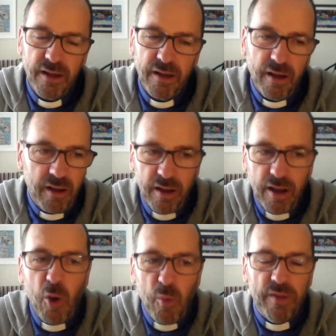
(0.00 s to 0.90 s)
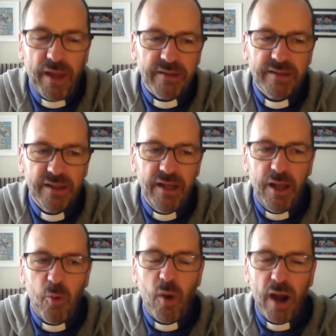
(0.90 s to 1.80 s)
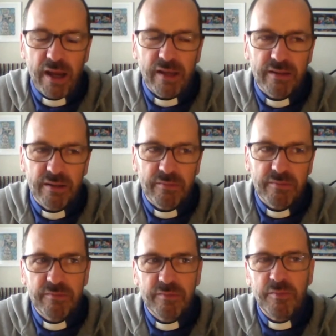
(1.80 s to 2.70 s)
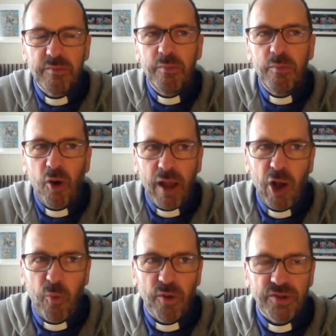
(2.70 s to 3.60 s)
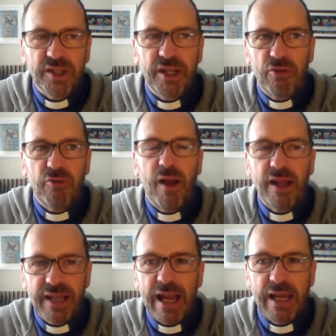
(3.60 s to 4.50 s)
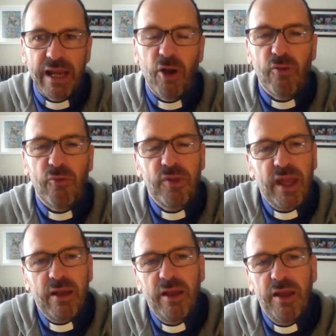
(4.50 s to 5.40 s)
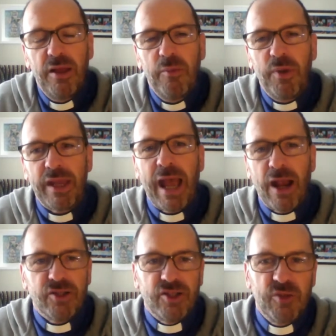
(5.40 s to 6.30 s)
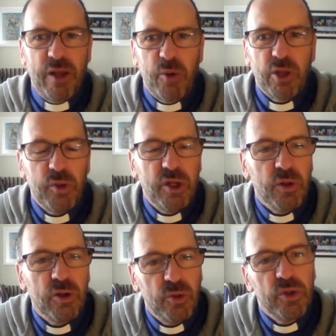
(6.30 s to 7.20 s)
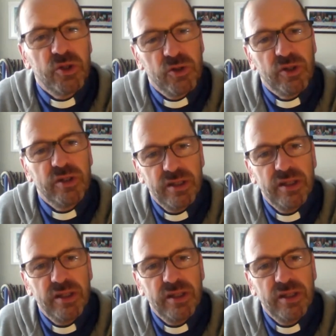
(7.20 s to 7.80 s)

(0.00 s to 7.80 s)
I hope that that's a way that might help us to go through our daily life without being anxious about whether we're doing all that we should.